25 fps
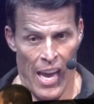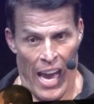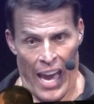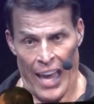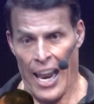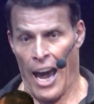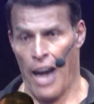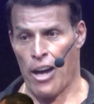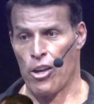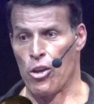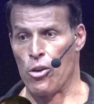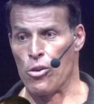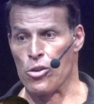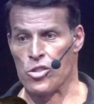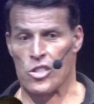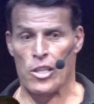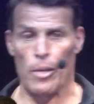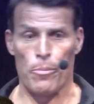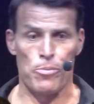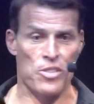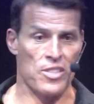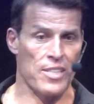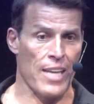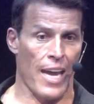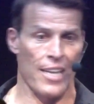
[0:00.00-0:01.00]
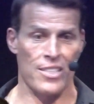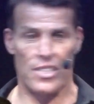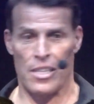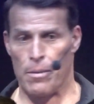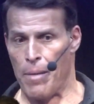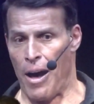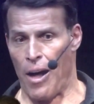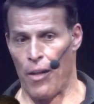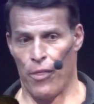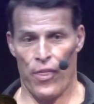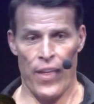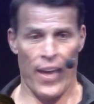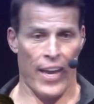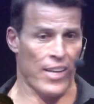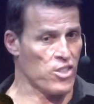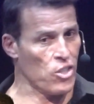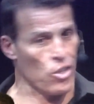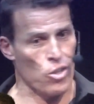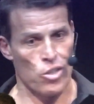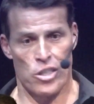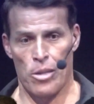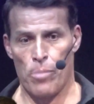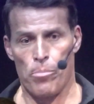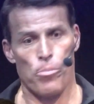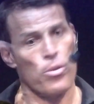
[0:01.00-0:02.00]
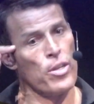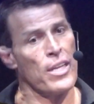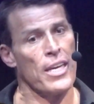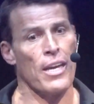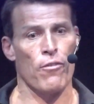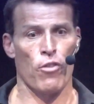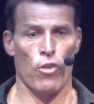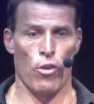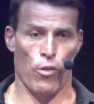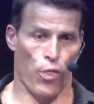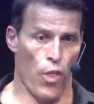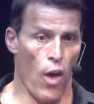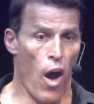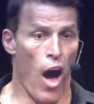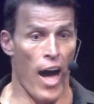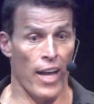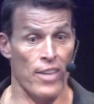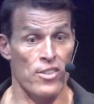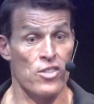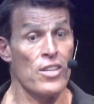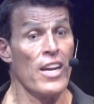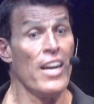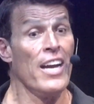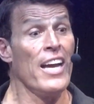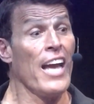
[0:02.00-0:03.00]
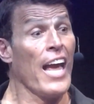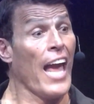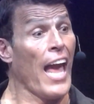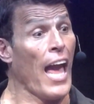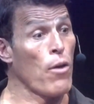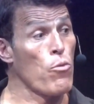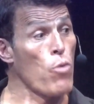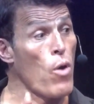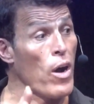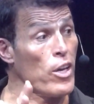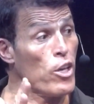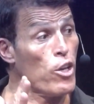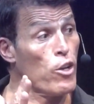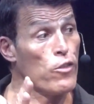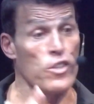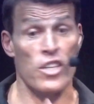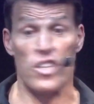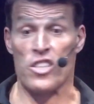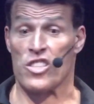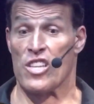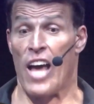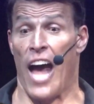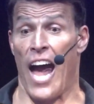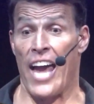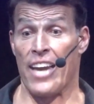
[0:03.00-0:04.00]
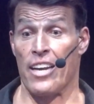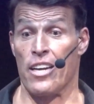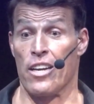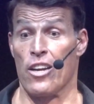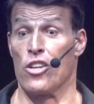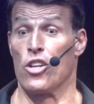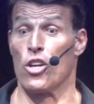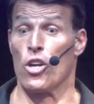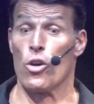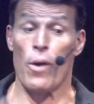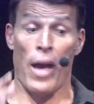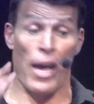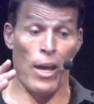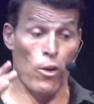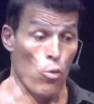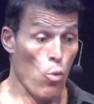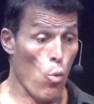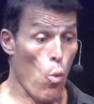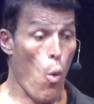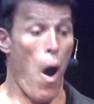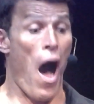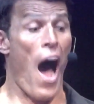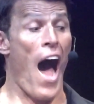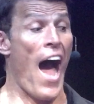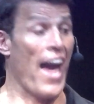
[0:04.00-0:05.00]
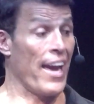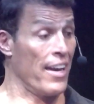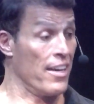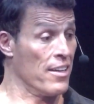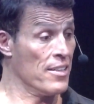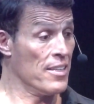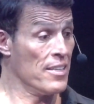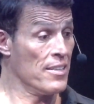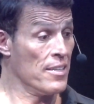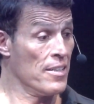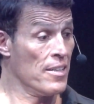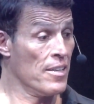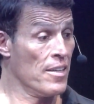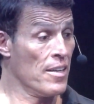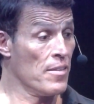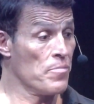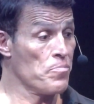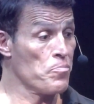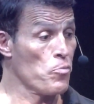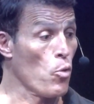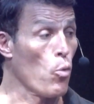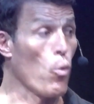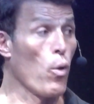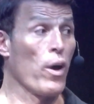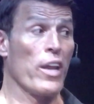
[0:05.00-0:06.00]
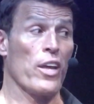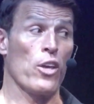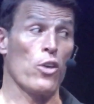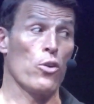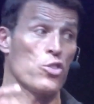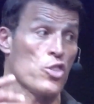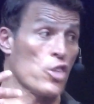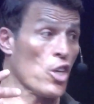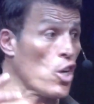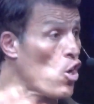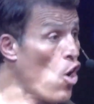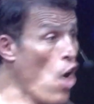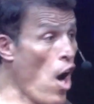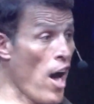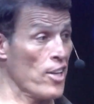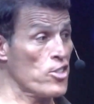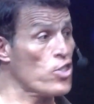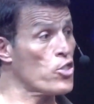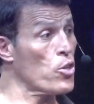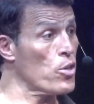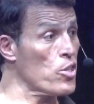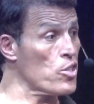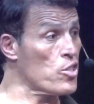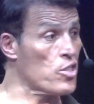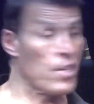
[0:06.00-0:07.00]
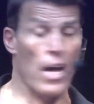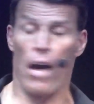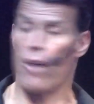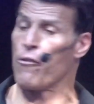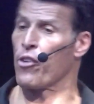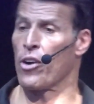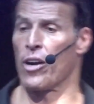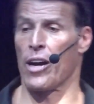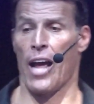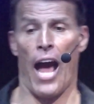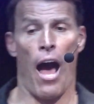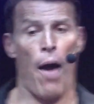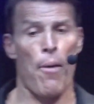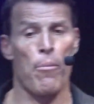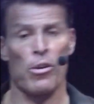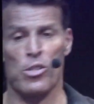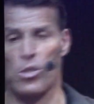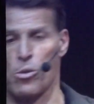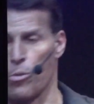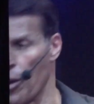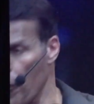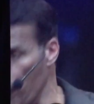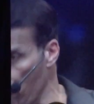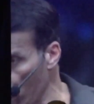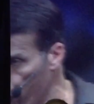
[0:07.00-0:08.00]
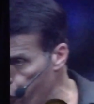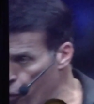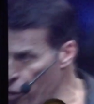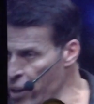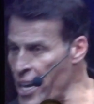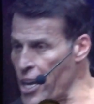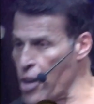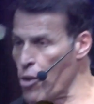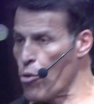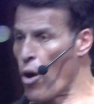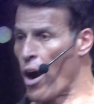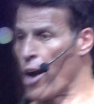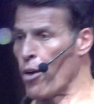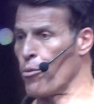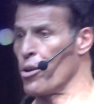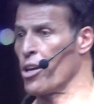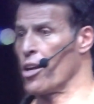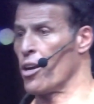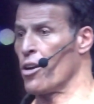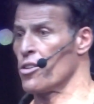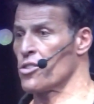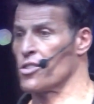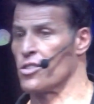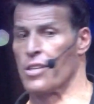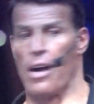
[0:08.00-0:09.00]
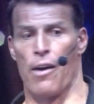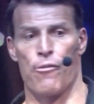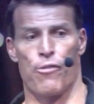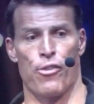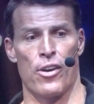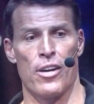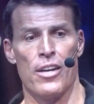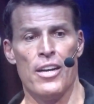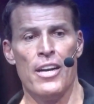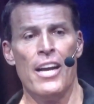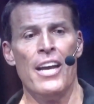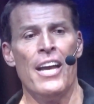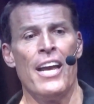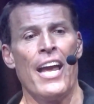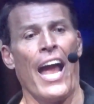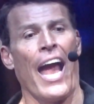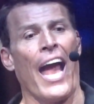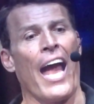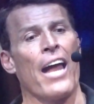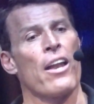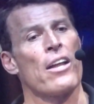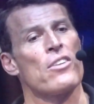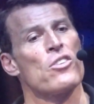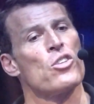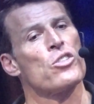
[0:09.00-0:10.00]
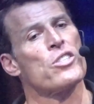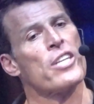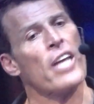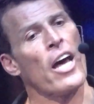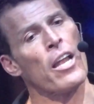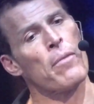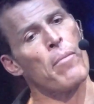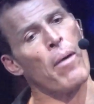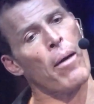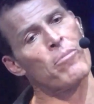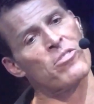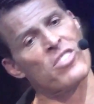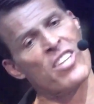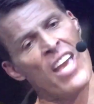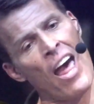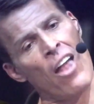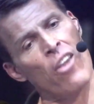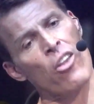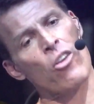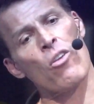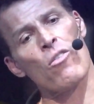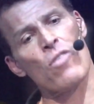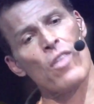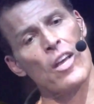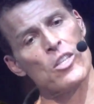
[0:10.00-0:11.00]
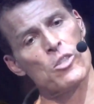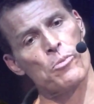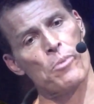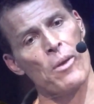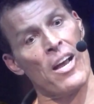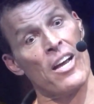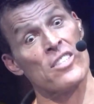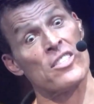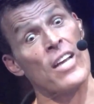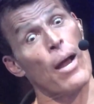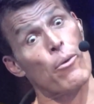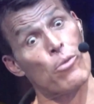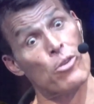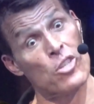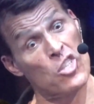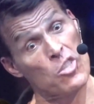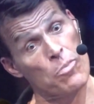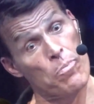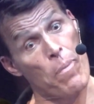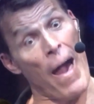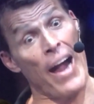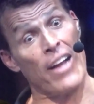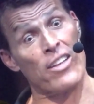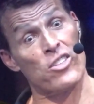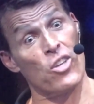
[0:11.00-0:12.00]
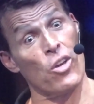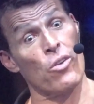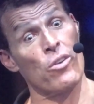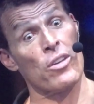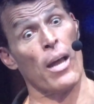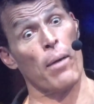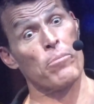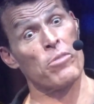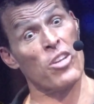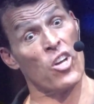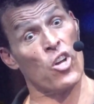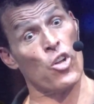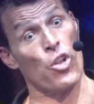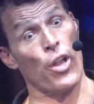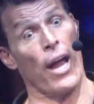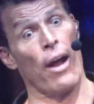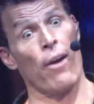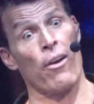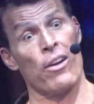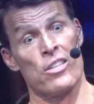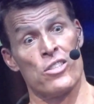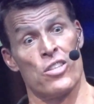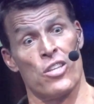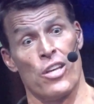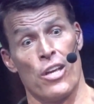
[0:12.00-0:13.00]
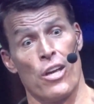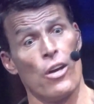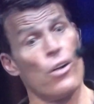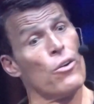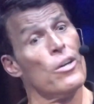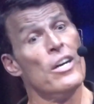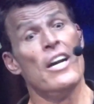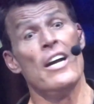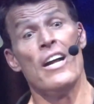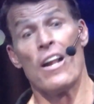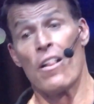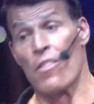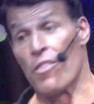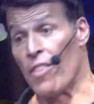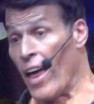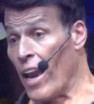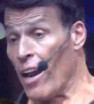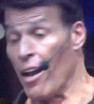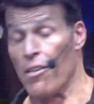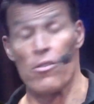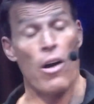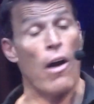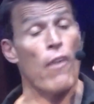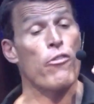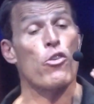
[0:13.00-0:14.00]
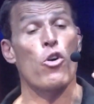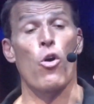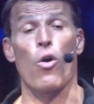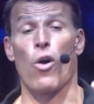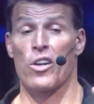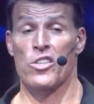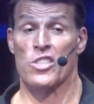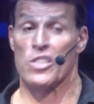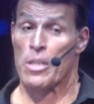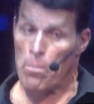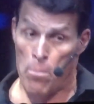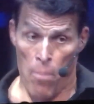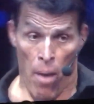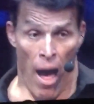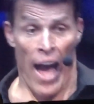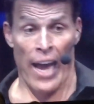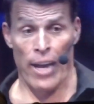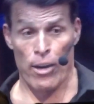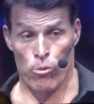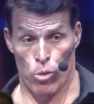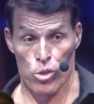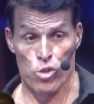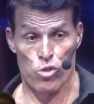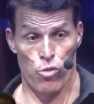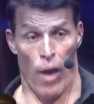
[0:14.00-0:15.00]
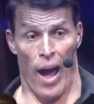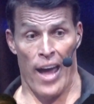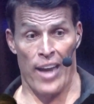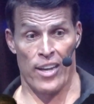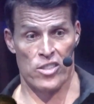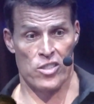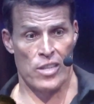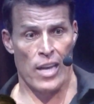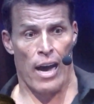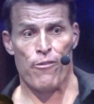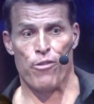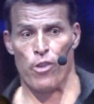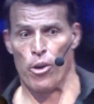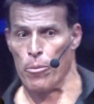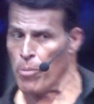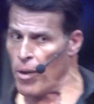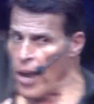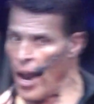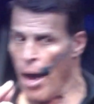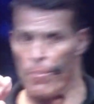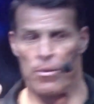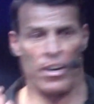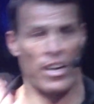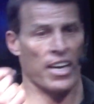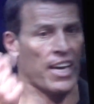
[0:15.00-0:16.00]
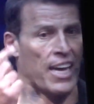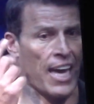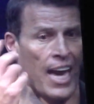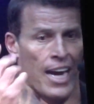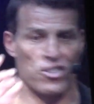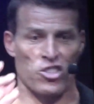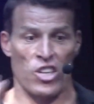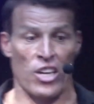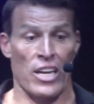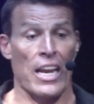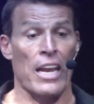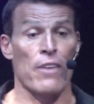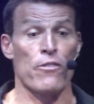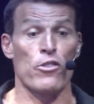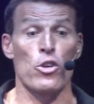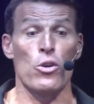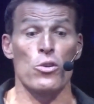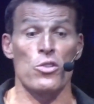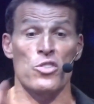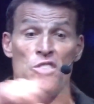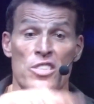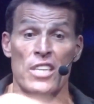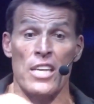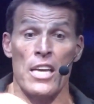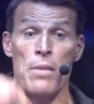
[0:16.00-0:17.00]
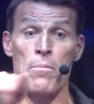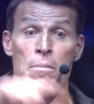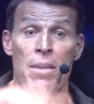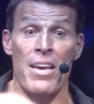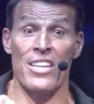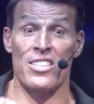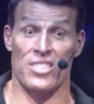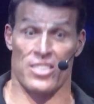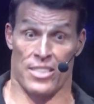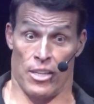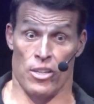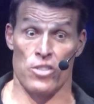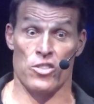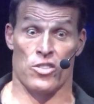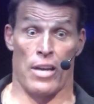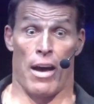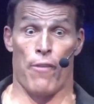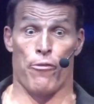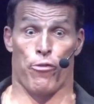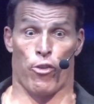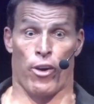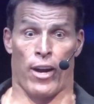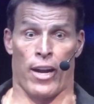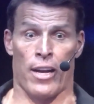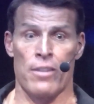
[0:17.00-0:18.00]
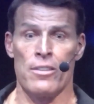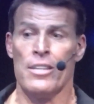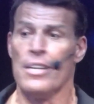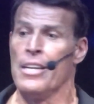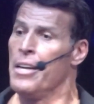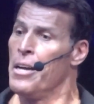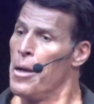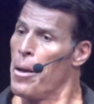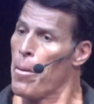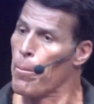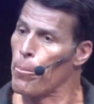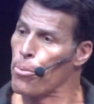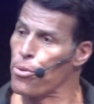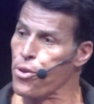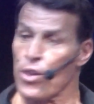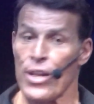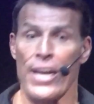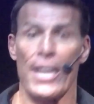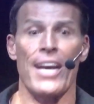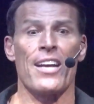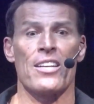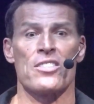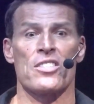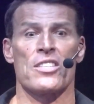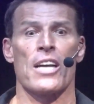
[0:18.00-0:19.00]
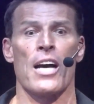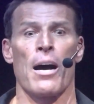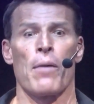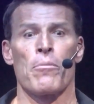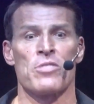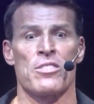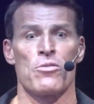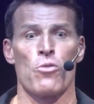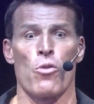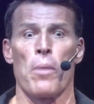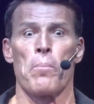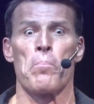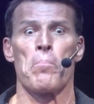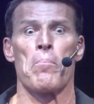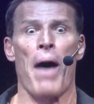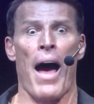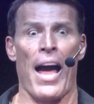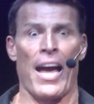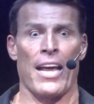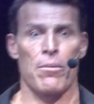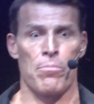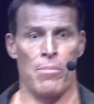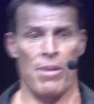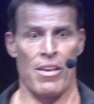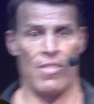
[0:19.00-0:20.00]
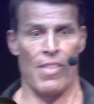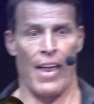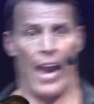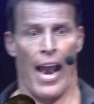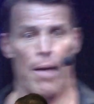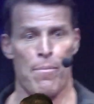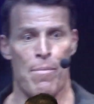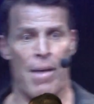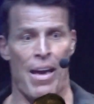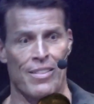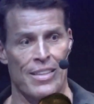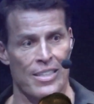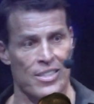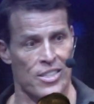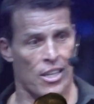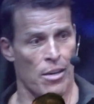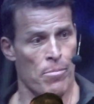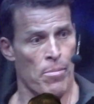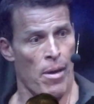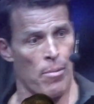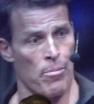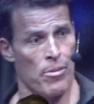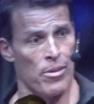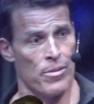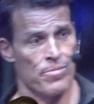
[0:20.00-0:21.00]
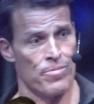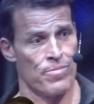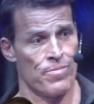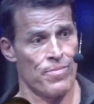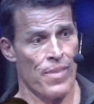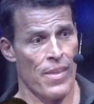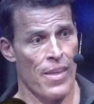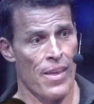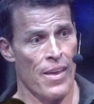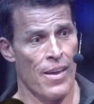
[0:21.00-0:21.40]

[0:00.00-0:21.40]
And how you used to obsess about things, you used to believe your thoughts, and what you've decided to do and why. What it used to cost you to suffer, how much more free you are when you don't suffer. And you tell them, I'm telling you this because I respect you and I'm declaring to you that of course the mind will try to suffer, but I'm gonna catch it. If you see me still suffering, please come to remind me that I made this commitment.